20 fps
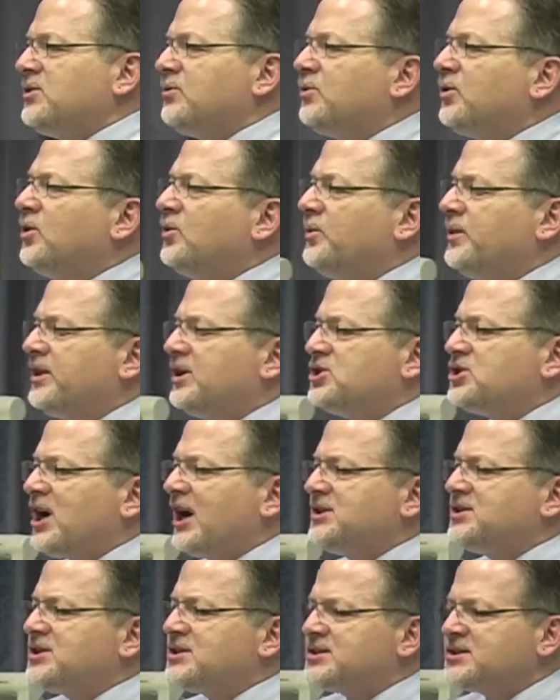the room with the
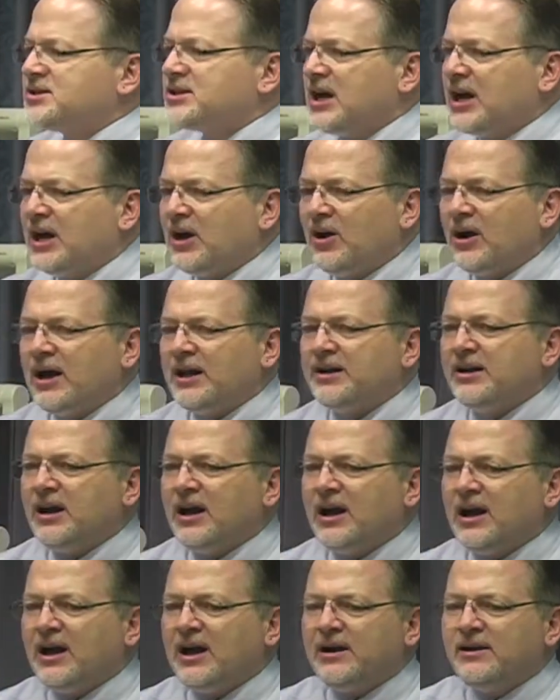judges
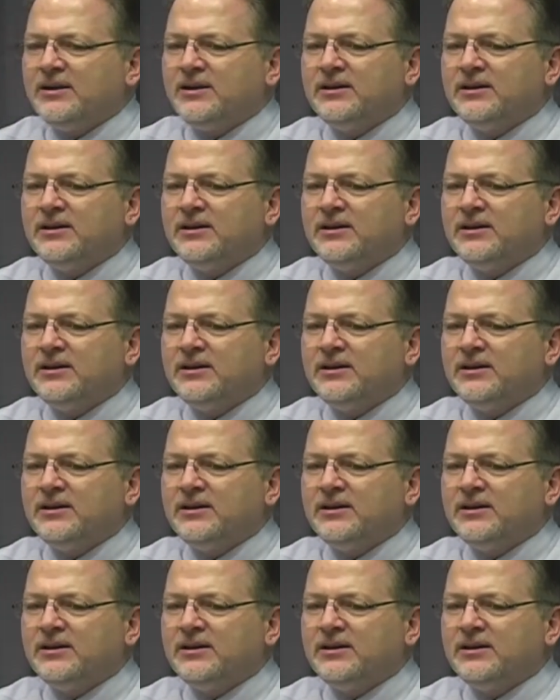on